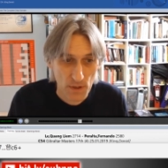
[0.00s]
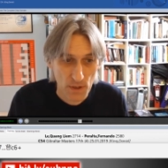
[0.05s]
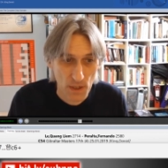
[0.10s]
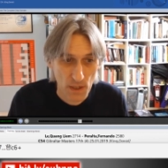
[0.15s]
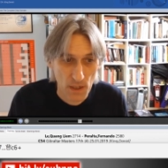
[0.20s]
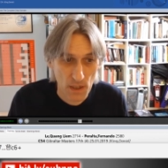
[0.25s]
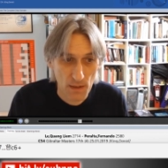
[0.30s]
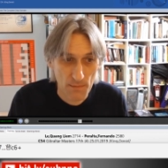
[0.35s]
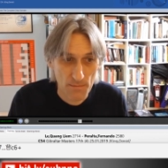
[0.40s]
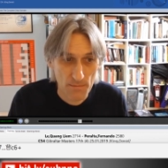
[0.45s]

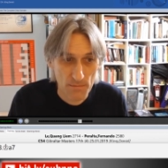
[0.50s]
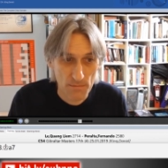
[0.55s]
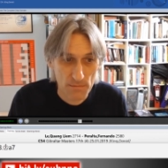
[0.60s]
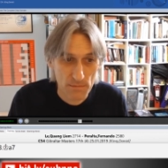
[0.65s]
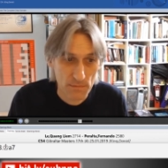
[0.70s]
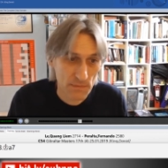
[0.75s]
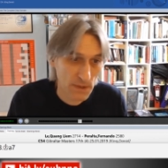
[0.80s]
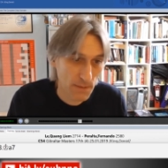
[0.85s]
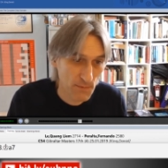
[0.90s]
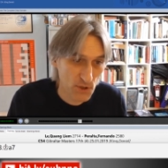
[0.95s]
Um,
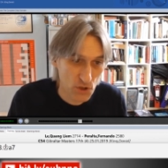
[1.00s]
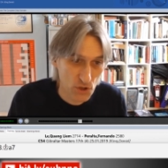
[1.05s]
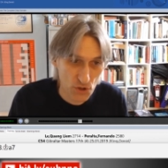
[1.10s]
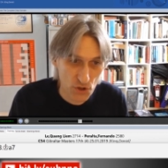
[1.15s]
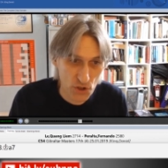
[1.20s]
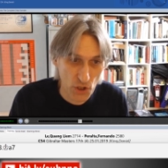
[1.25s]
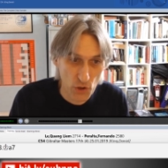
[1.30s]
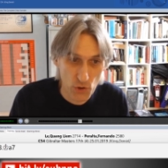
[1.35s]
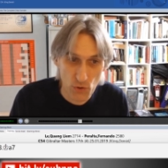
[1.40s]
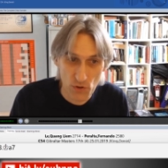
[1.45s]
let me just
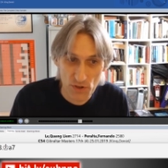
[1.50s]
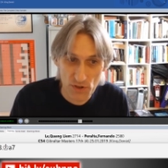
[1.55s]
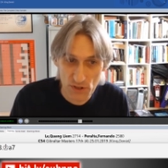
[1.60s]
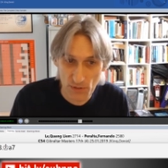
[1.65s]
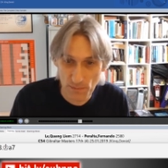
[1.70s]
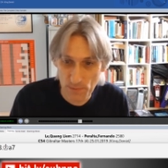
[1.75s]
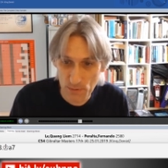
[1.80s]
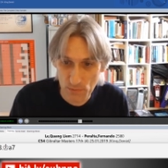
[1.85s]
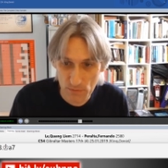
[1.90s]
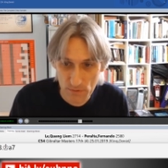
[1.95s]
show you a
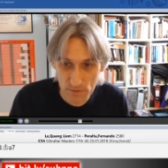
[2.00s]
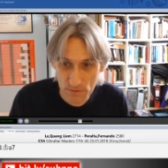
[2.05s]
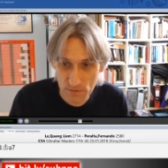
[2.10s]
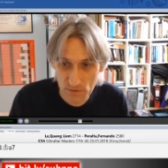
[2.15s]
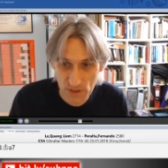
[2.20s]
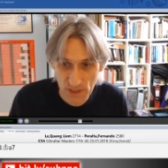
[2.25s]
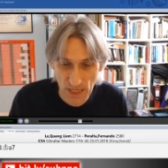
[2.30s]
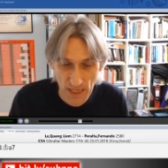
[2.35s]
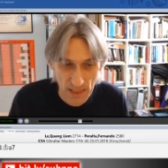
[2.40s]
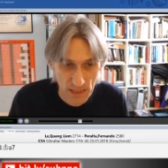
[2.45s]
typical
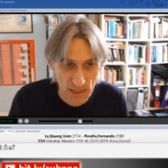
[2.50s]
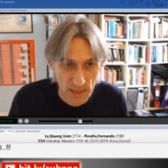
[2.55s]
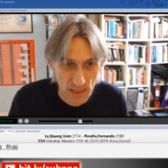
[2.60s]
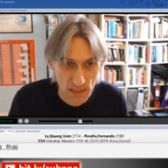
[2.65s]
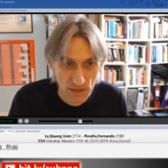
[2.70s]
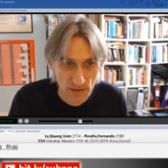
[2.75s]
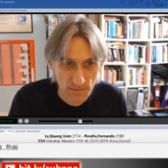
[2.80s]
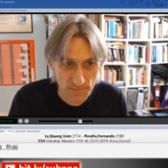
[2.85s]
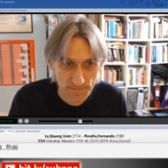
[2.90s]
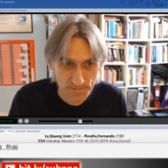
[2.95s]

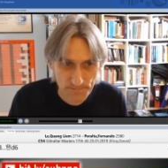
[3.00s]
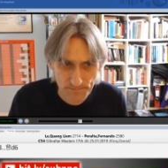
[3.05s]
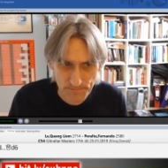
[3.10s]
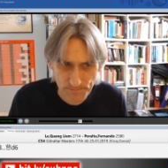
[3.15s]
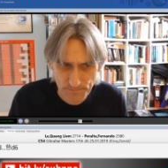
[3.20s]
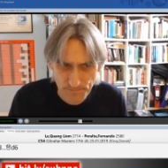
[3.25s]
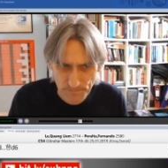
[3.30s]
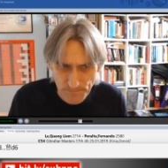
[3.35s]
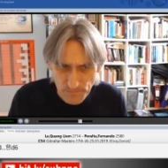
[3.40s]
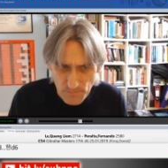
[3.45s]
technique.
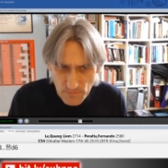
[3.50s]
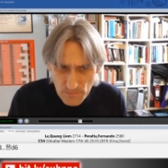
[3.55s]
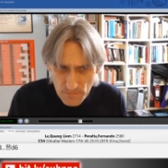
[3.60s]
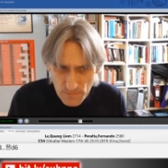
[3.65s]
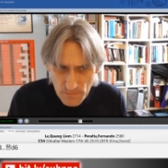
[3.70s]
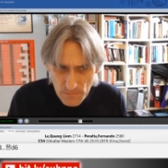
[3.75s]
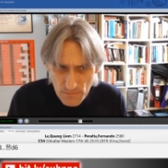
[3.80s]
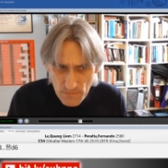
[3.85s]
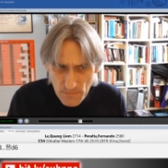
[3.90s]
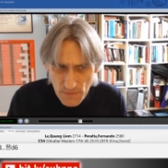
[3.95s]

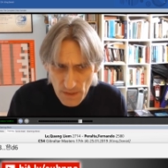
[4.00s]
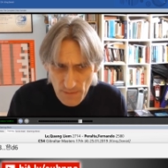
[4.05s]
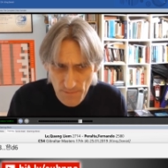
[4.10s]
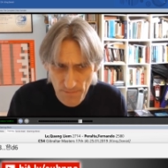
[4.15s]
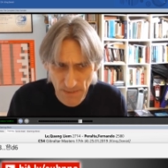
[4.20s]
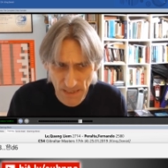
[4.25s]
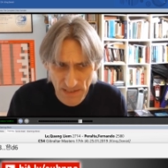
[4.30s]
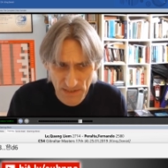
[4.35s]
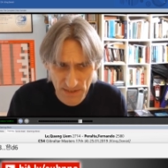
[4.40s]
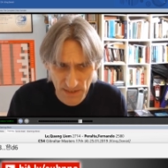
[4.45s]

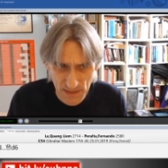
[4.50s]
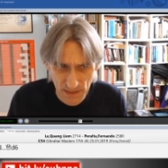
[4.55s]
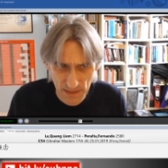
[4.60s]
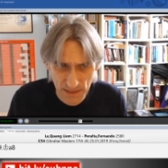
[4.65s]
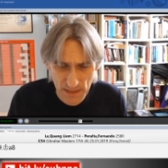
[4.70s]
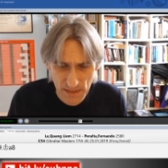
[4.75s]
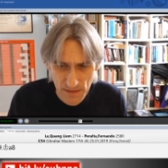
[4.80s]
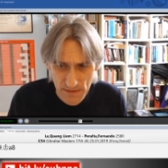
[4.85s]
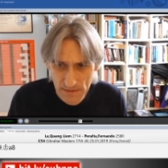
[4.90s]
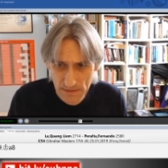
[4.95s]

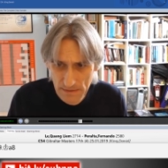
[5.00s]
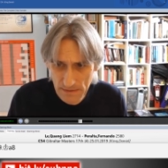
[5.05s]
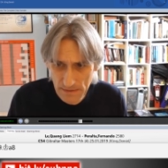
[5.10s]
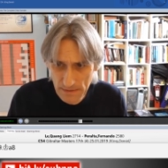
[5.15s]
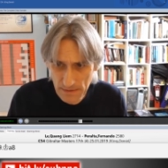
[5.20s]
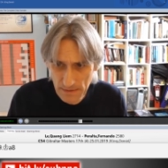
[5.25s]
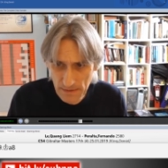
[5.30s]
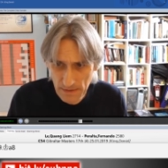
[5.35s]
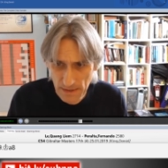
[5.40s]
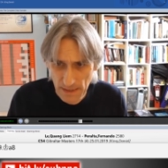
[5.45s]
Basically,
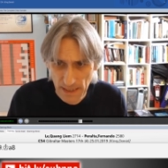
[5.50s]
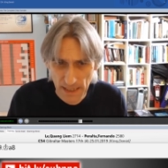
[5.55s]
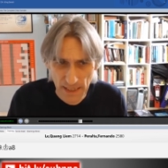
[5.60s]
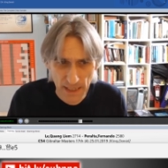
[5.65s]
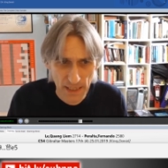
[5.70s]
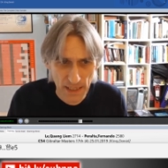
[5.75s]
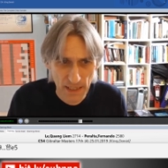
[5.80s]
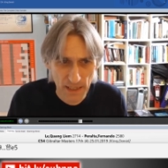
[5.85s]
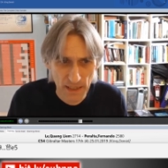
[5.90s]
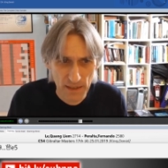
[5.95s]

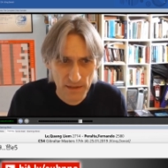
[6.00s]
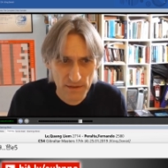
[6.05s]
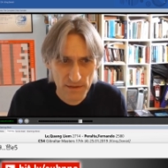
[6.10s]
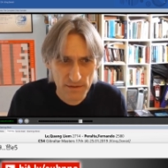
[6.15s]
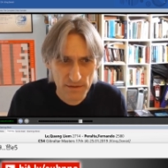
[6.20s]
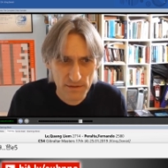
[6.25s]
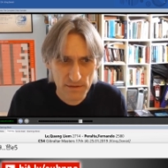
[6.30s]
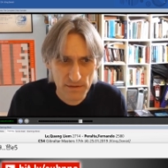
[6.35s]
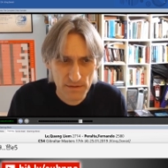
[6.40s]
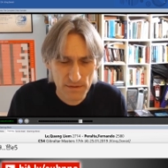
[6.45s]
here,
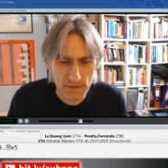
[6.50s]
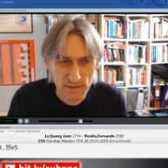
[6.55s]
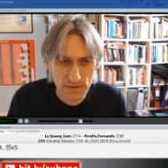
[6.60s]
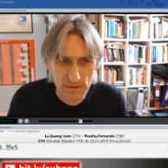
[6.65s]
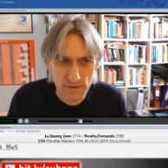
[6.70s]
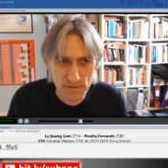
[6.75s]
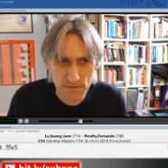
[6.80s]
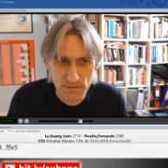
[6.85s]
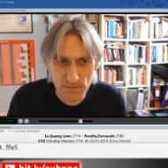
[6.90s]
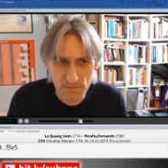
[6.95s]

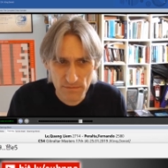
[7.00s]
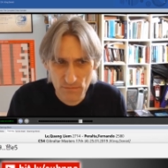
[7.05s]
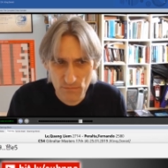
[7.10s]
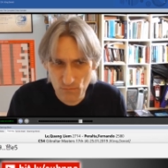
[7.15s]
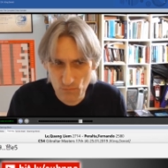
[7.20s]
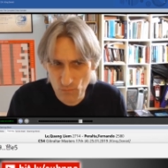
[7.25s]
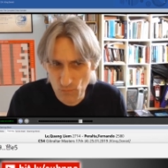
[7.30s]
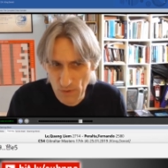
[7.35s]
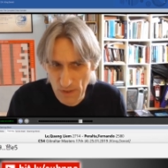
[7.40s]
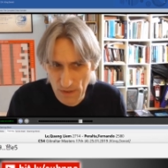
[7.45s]

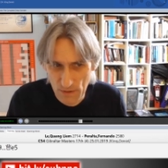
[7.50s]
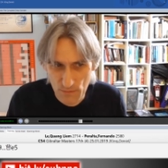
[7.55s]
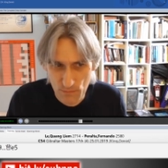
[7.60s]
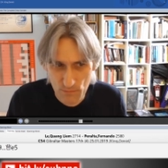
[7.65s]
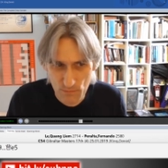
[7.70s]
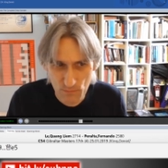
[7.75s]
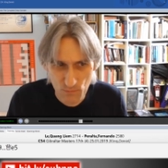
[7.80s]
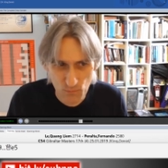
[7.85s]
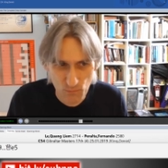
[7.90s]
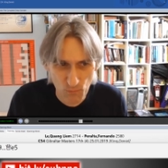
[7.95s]
well,
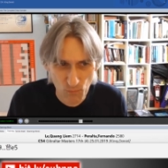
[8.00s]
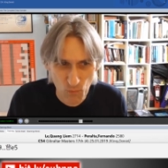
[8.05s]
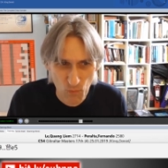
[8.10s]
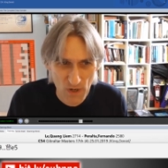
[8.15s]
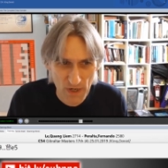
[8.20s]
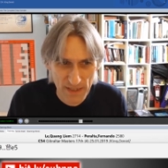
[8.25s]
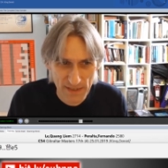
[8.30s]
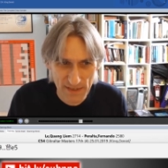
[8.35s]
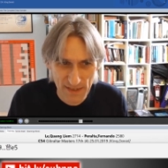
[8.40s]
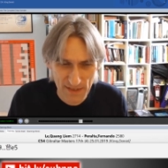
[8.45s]

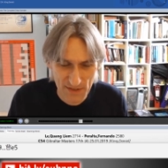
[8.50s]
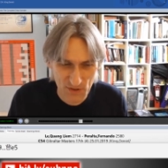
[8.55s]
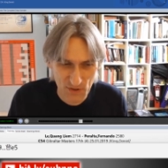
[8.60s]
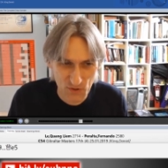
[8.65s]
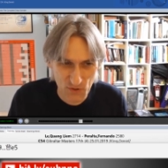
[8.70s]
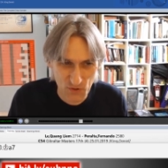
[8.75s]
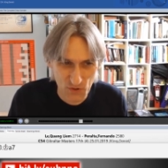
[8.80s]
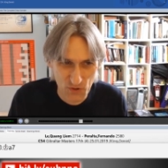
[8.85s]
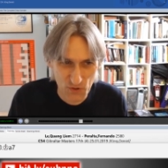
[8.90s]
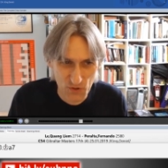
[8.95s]
white
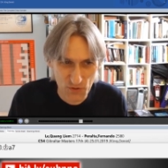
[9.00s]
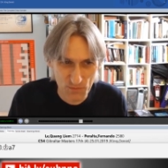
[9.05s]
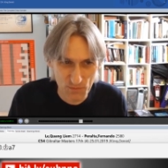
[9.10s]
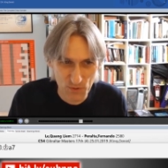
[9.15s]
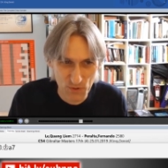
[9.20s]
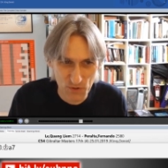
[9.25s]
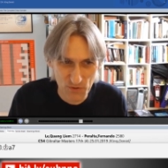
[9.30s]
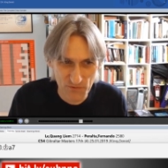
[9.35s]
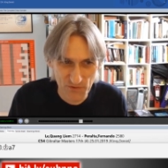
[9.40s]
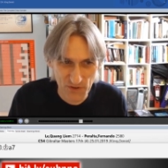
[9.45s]
hasn't got a good
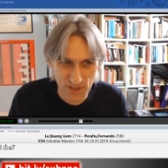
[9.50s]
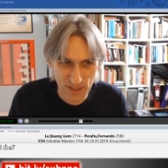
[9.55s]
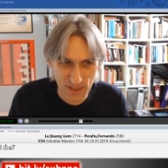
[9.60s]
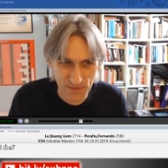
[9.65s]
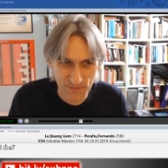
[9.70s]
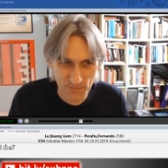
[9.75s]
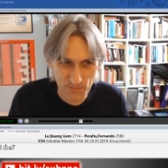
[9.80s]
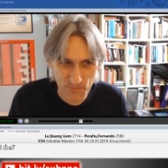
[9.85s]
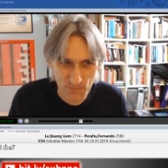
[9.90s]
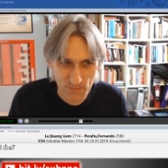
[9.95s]
move here.